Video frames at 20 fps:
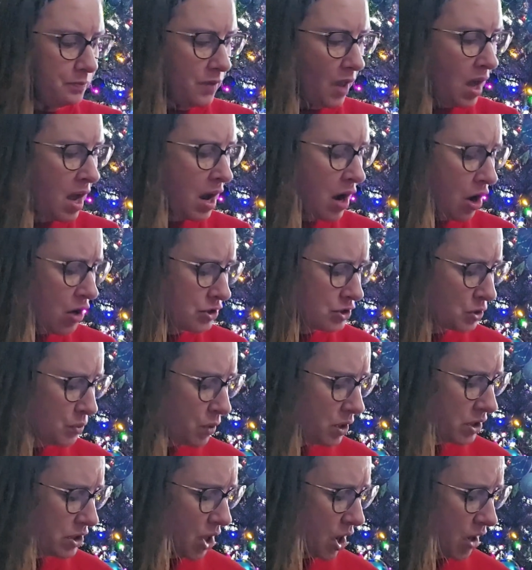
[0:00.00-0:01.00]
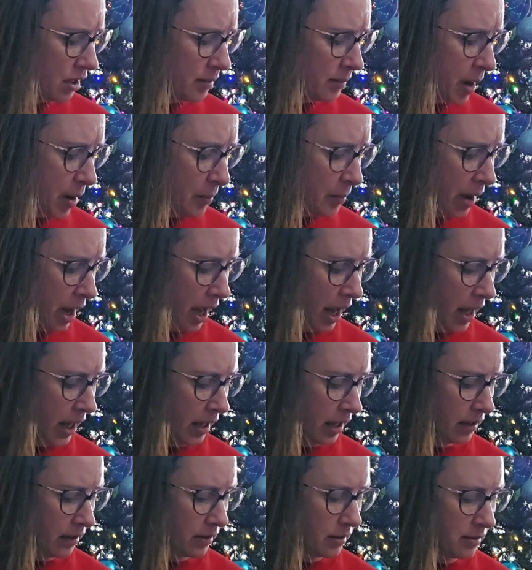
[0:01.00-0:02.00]
I also want to talk about
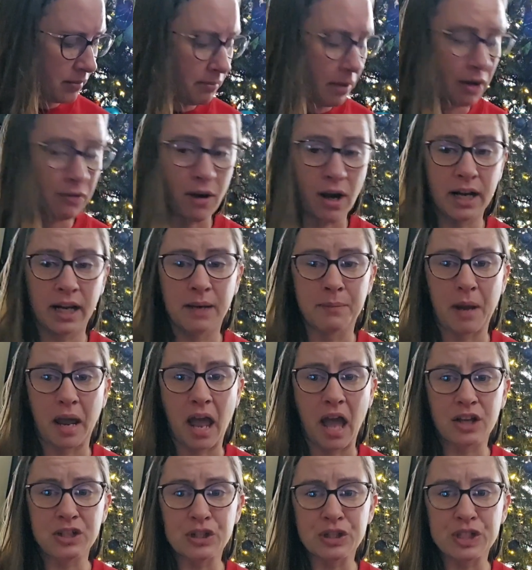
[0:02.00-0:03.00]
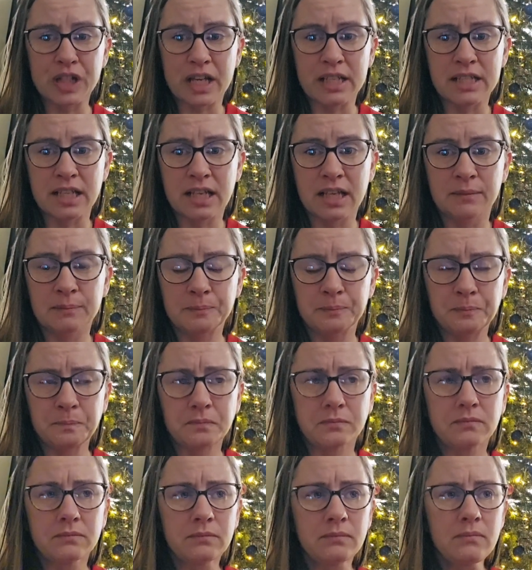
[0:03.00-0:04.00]
my running and my exercising
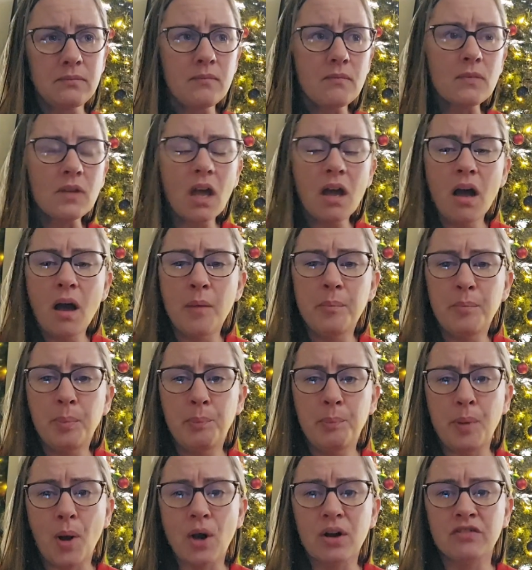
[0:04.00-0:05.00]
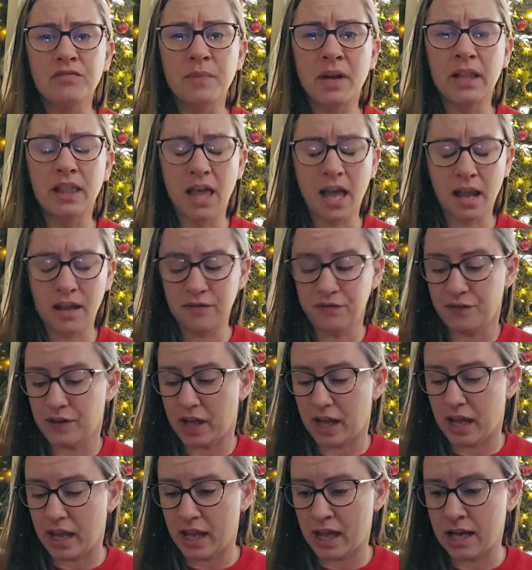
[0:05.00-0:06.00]
part of my life,
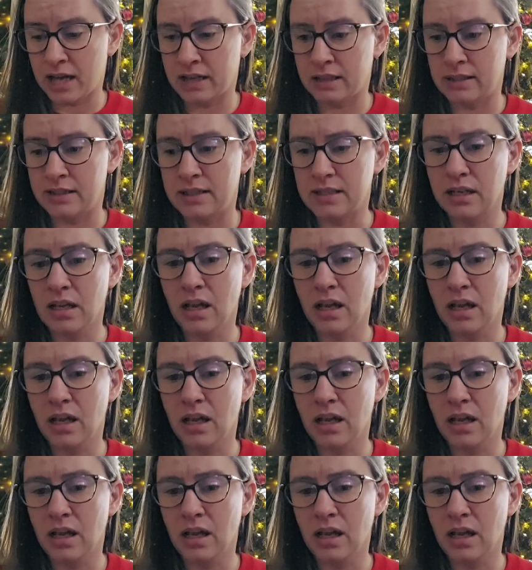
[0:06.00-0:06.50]
and